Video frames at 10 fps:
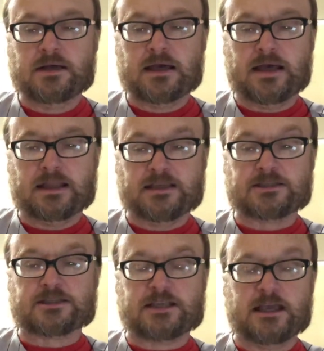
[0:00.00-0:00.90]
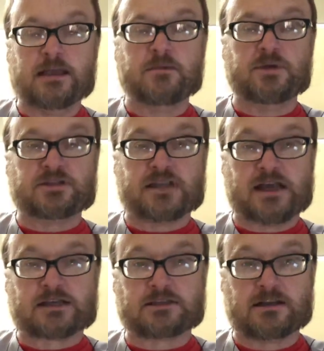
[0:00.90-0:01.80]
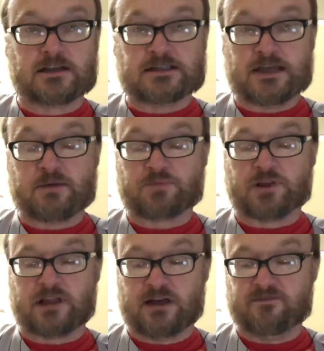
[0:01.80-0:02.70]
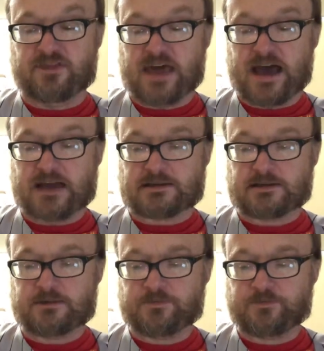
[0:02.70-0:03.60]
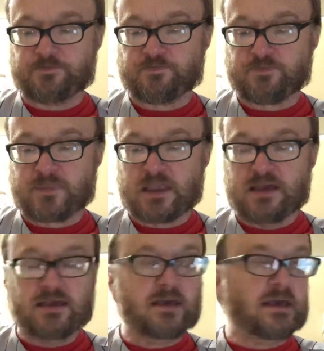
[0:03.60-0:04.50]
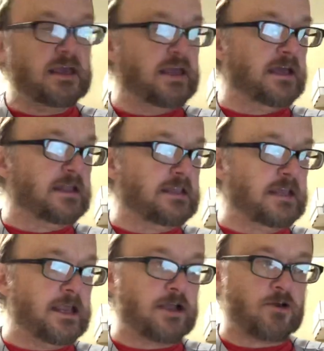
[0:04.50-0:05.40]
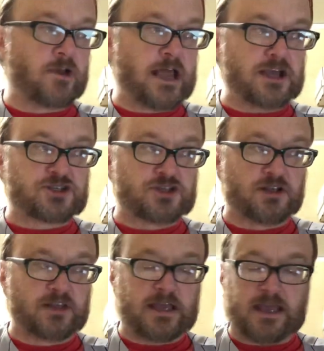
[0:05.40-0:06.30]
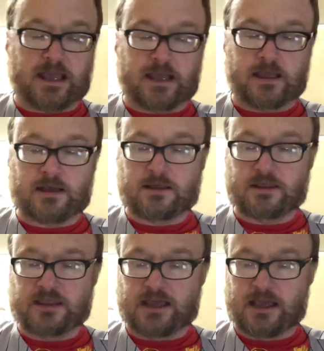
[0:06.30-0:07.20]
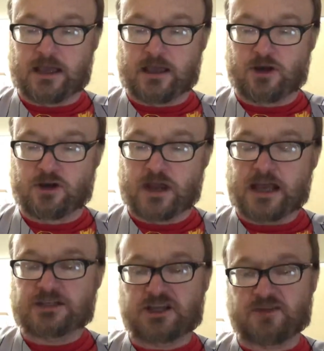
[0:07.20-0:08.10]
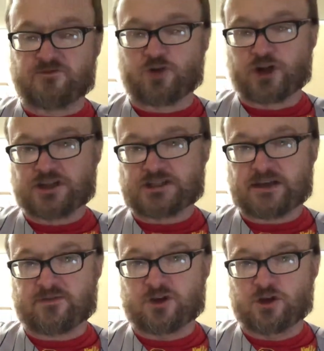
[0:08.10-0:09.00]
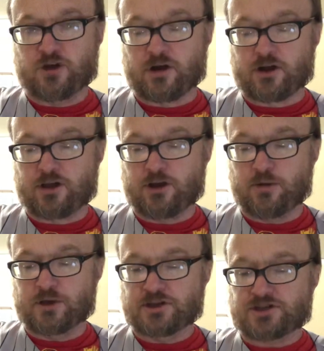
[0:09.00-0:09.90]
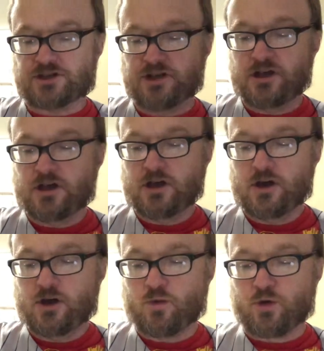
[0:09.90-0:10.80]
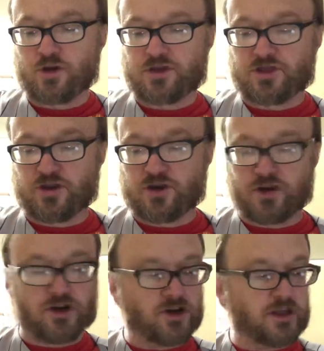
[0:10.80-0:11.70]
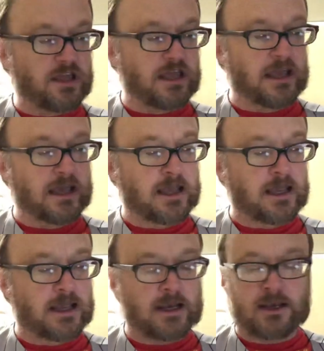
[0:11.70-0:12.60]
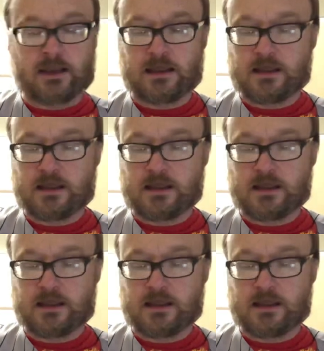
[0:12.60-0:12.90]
And this team is an excellent example of that. In the Negro National League, the 1947 New York Cubans were third in